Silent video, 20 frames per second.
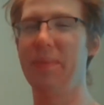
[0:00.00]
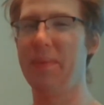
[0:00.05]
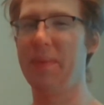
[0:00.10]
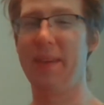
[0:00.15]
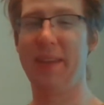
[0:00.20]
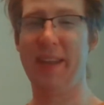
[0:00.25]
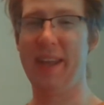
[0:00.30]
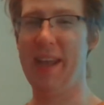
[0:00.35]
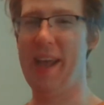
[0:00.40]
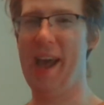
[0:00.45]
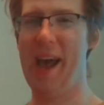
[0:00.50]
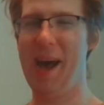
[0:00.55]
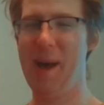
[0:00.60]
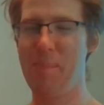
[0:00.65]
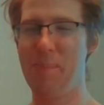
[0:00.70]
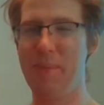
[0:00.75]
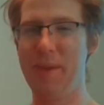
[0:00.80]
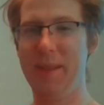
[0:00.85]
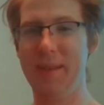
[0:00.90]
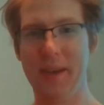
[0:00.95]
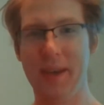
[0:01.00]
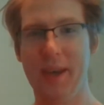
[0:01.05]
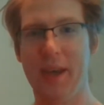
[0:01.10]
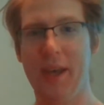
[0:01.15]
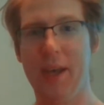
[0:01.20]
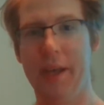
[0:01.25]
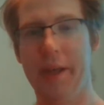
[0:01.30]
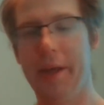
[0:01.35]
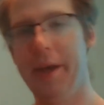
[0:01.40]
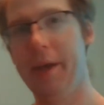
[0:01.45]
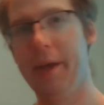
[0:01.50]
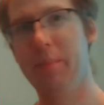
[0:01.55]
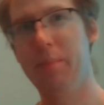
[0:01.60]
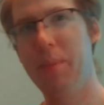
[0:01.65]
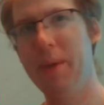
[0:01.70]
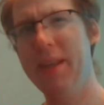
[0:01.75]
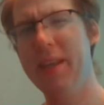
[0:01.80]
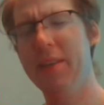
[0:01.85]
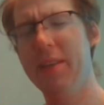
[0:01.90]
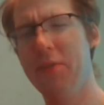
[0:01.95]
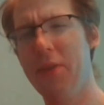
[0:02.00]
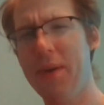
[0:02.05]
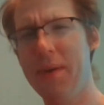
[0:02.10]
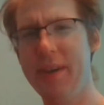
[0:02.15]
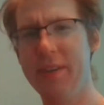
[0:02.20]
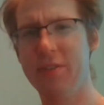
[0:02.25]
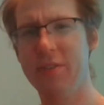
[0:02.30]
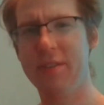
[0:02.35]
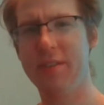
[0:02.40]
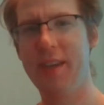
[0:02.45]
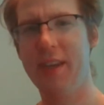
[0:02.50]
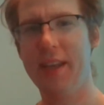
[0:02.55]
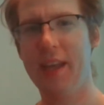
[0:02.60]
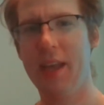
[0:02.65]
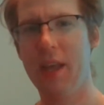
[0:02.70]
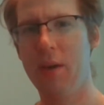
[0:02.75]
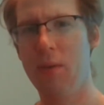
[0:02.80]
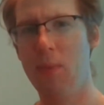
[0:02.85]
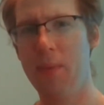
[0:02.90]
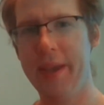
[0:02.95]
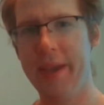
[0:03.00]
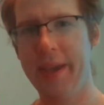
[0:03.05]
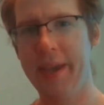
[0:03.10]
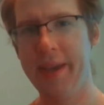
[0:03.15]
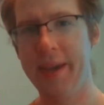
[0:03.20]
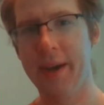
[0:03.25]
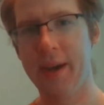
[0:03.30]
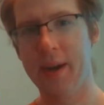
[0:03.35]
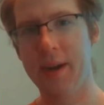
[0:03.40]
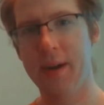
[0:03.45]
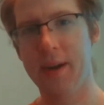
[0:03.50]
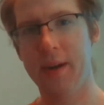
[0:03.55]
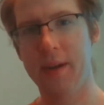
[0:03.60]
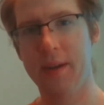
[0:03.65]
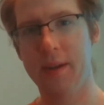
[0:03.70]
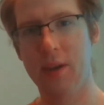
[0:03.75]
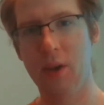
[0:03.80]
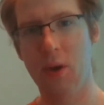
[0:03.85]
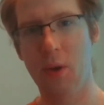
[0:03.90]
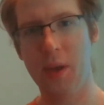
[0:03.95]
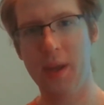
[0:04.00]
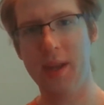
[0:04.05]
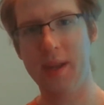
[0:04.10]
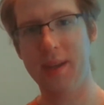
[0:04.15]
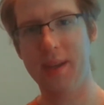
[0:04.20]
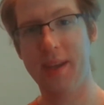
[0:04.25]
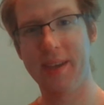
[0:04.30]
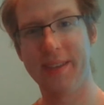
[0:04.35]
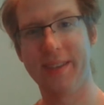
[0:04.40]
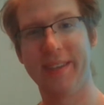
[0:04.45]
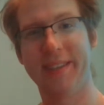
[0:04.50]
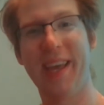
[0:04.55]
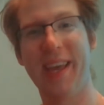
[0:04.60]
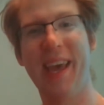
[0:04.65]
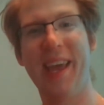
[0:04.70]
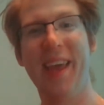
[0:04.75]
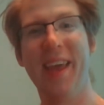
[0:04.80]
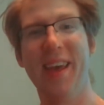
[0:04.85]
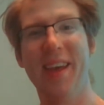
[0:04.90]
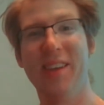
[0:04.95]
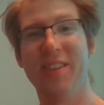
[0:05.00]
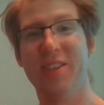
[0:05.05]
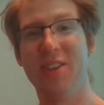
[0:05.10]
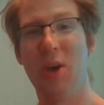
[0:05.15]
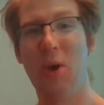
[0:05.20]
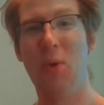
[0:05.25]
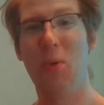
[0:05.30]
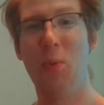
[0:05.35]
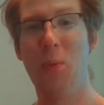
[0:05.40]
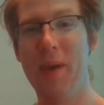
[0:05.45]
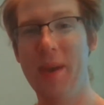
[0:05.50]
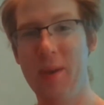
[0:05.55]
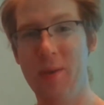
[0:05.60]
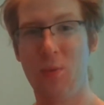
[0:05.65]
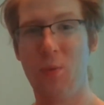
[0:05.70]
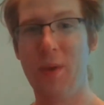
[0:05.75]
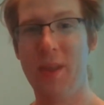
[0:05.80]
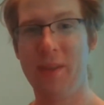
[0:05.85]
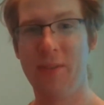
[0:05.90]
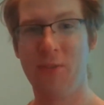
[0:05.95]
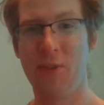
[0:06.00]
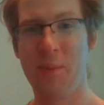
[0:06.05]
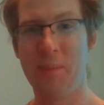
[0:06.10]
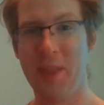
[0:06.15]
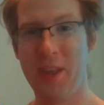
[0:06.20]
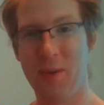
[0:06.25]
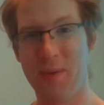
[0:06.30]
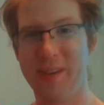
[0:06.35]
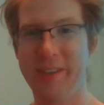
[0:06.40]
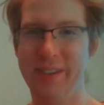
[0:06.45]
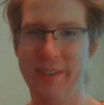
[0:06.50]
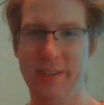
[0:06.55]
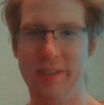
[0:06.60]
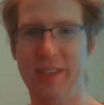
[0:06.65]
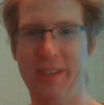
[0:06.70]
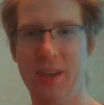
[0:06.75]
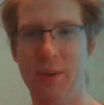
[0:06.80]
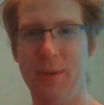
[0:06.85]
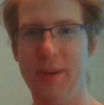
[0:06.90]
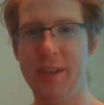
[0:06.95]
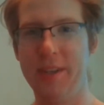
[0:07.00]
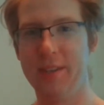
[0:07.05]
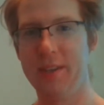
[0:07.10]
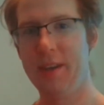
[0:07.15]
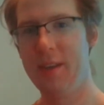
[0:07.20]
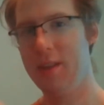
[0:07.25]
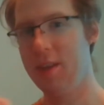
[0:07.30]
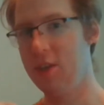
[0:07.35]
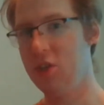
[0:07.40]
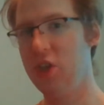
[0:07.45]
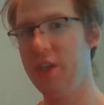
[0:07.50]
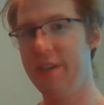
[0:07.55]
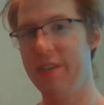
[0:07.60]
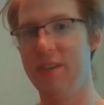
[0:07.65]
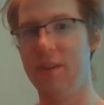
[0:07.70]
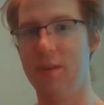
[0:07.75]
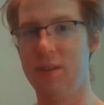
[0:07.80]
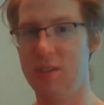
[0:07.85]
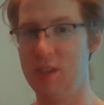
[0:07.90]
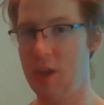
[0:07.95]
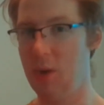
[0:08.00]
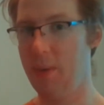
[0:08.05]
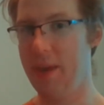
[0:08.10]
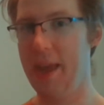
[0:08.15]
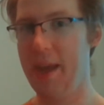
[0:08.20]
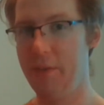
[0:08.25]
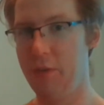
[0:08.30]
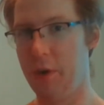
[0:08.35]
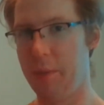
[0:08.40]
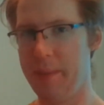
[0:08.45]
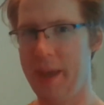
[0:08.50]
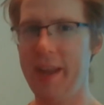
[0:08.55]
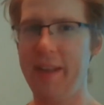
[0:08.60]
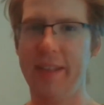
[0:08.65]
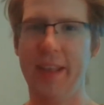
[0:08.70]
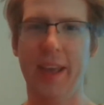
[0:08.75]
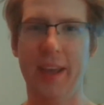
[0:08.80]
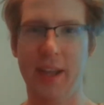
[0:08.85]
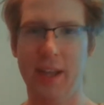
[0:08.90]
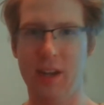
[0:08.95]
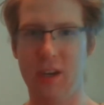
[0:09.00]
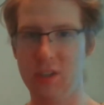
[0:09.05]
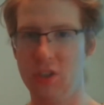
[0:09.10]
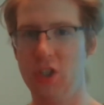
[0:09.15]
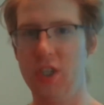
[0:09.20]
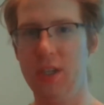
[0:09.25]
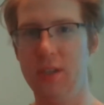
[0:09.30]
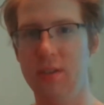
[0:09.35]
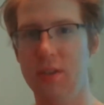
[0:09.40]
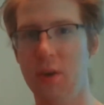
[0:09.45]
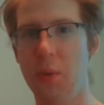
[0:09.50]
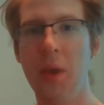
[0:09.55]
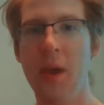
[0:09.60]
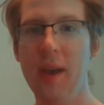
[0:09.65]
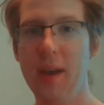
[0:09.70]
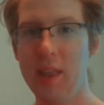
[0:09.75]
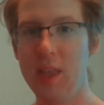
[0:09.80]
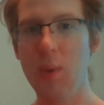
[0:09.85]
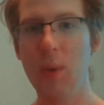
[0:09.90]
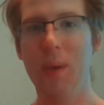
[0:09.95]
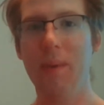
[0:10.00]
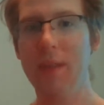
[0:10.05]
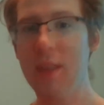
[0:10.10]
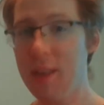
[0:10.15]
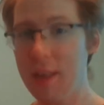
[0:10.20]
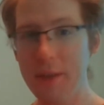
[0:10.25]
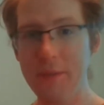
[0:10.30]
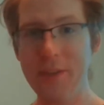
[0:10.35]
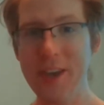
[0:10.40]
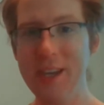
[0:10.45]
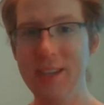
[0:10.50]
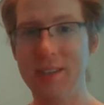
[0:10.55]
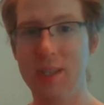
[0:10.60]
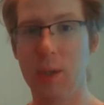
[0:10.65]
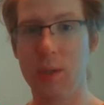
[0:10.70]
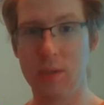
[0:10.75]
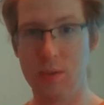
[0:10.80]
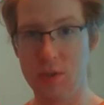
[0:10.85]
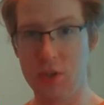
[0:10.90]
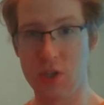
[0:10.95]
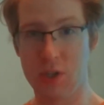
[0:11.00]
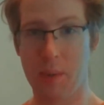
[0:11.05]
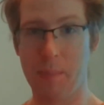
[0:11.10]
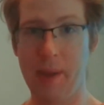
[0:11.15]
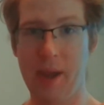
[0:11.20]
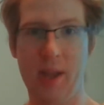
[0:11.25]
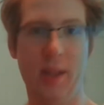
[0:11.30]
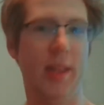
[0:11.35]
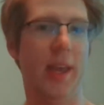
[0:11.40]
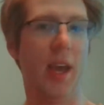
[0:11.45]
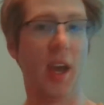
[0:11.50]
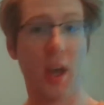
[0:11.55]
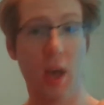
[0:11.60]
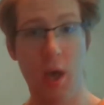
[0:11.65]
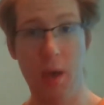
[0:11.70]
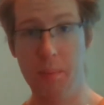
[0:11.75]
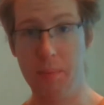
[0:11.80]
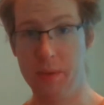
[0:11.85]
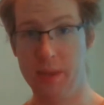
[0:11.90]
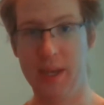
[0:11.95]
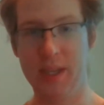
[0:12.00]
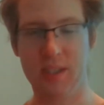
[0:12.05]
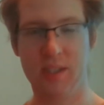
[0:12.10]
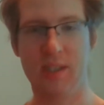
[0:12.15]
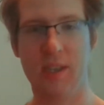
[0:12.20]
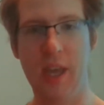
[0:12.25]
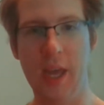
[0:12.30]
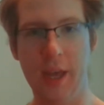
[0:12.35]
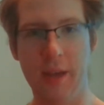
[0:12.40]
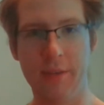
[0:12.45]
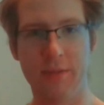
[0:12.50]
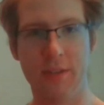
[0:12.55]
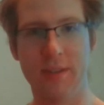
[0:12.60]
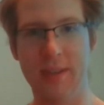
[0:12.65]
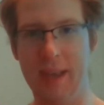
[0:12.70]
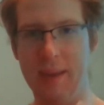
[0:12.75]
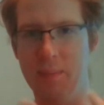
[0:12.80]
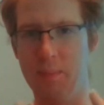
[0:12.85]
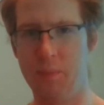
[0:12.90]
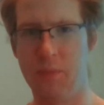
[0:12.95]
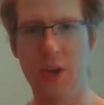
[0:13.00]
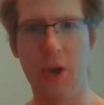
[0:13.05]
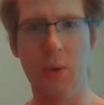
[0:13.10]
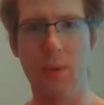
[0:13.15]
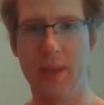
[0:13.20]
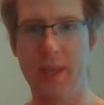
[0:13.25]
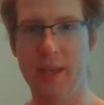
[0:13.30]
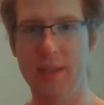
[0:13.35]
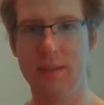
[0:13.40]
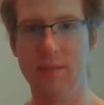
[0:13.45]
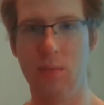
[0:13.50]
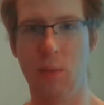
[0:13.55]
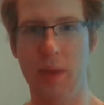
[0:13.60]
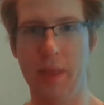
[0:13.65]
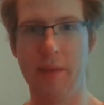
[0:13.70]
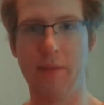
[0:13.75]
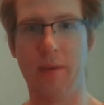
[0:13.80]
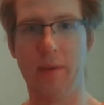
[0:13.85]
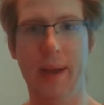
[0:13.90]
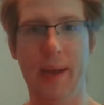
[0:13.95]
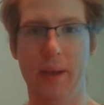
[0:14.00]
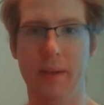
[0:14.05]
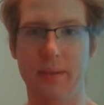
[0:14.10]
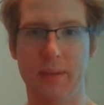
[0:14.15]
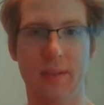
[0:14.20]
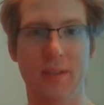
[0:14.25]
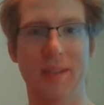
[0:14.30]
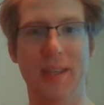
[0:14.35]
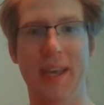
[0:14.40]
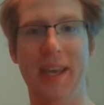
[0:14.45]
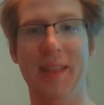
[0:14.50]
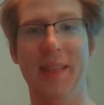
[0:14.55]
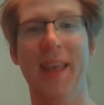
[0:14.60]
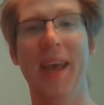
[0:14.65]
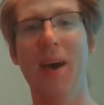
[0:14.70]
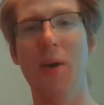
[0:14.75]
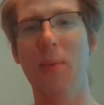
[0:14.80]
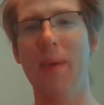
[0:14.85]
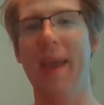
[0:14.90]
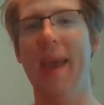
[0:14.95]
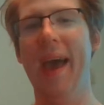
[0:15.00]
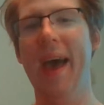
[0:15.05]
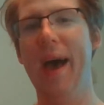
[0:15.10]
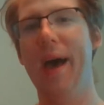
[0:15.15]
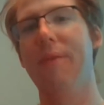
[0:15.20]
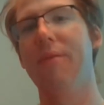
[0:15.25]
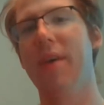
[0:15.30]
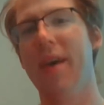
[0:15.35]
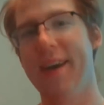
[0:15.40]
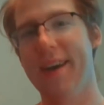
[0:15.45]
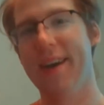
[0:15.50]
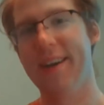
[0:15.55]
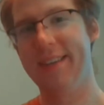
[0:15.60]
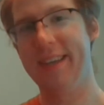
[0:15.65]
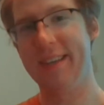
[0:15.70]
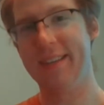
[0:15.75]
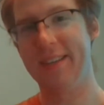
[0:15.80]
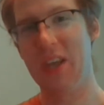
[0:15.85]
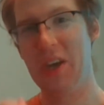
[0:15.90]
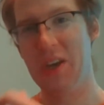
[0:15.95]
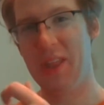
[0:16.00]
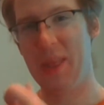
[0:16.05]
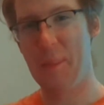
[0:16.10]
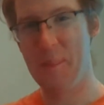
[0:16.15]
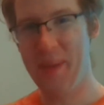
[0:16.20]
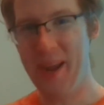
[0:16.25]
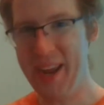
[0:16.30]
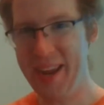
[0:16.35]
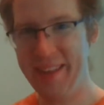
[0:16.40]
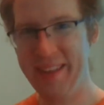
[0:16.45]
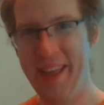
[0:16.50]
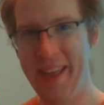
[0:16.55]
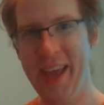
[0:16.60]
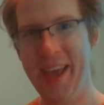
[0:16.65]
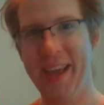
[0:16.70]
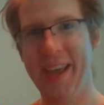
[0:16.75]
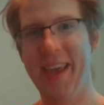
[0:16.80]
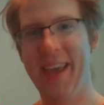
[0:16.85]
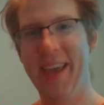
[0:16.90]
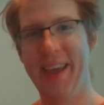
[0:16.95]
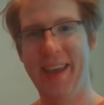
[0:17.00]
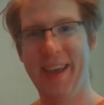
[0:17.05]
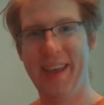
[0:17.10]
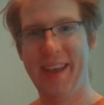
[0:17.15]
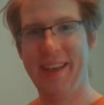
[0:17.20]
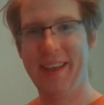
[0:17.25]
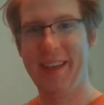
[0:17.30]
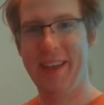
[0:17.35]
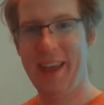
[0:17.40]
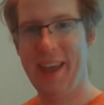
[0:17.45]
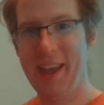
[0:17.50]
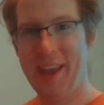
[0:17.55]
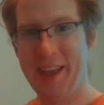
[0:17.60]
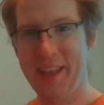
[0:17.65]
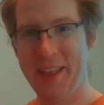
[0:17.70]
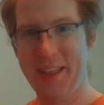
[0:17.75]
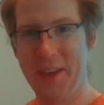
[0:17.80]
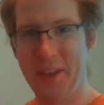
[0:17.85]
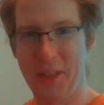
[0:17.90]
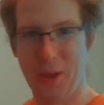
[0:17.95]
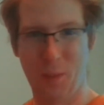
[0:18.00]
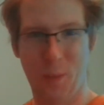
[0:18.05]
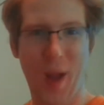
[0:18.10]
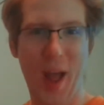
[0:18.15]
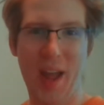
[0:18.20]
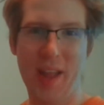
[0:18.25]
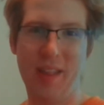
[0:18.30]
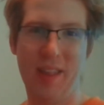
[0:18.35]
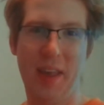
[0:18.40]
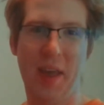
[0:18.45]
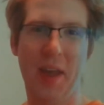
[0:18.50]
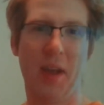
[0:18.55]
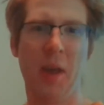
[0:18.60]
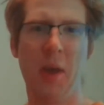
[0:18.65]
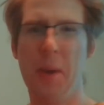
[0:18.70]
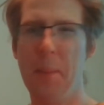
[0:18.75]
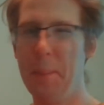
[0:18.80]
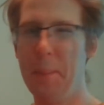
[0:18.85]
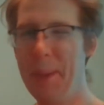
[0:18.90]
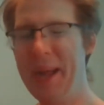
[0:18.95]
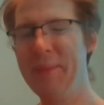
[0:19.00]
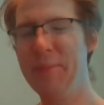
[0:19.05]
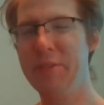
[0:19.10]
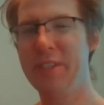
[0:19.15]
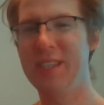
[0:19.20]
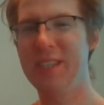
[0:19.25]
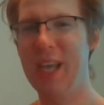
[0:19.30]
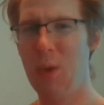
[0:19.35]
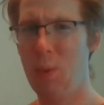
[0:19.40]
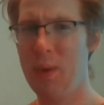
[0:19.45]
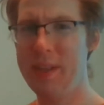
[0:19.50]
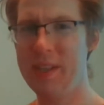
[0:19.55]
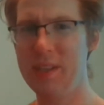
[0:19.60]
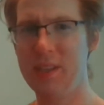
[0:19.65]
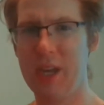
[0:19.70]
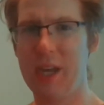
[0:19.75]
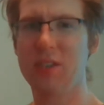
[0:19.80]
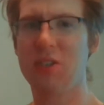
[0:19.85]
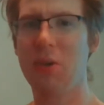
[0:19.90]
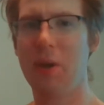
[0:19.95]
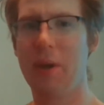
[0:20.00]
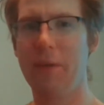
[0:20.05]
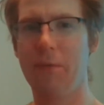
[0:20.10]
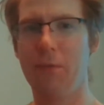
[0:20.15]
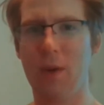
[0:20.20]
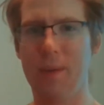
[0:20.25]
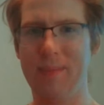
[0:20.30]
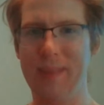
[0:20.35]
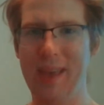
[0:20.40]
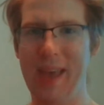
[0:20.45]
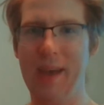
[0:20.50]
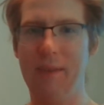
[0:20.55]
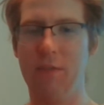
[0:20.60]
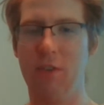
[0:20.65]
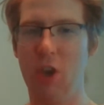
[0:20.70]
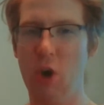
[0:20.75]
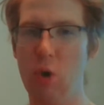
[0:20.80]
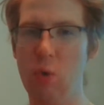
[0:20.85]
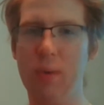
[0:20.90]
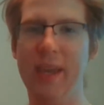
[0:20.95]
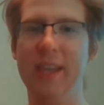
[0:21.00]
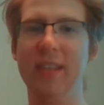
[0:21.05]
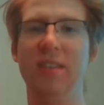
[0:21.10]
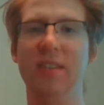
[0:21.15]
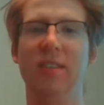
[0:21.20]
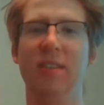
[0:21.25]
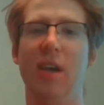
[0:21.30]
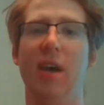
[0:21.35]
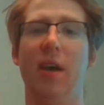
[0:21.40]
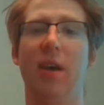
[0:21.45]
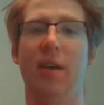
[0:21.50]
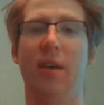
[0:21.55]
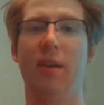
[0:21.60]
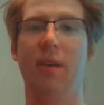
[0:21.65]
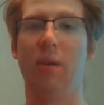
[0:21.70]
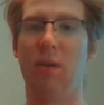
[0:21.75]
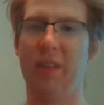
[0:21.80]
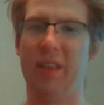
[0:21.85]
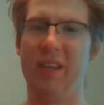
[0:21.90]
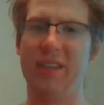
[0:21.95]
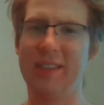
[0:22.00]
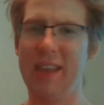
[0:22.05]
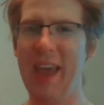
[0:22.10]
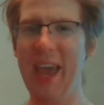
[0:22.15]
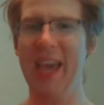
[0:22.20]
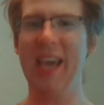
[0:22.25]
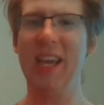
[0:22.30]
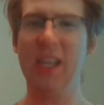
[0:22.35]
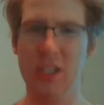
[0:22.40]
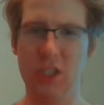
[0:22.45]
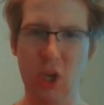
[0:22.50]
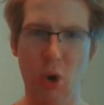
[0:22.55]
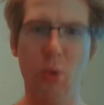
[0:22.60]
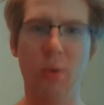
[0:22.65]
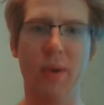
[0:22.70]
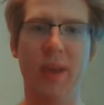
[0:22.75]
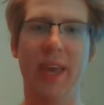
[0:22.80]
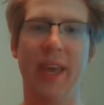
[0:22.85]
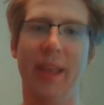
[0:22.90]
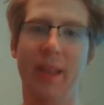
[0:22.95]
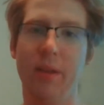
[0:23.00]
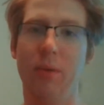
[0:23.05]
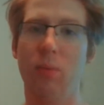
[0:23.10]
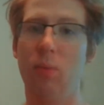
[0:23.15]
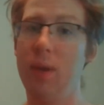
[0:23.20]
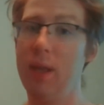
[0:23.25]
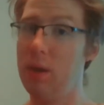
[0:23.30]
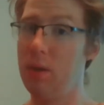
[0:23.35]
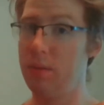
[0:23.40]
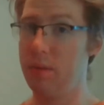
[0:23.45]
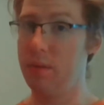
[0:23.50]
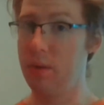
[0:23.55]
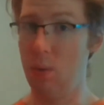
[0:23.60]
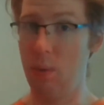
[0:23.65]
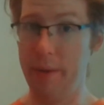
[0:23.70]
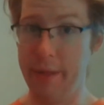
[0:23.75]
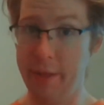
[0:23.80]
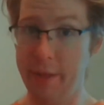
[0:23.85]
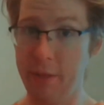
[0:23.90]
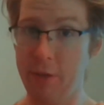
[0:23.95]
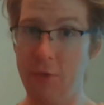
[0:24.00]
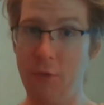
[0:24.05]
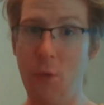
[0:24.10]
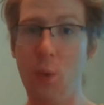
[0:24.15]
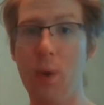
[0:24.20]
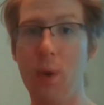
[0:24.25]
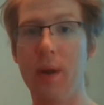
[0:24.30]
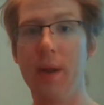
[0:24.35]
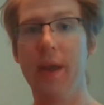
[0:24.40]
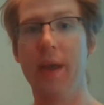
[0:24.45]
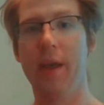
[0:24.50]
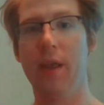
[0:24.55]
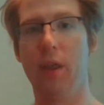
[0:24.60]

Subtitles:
It happened. But it's very interesting now. We are going, because it's like, so we went from the original series, the G series, now we have our main deck and our G zone. Then we went to the V series, which is our main deck, plus gifts and tokens and whatever else. And now we have just the main deck and the Ride deck. But set 1 is also confirmed to have tokens, or at least a token. We don't know what it's for.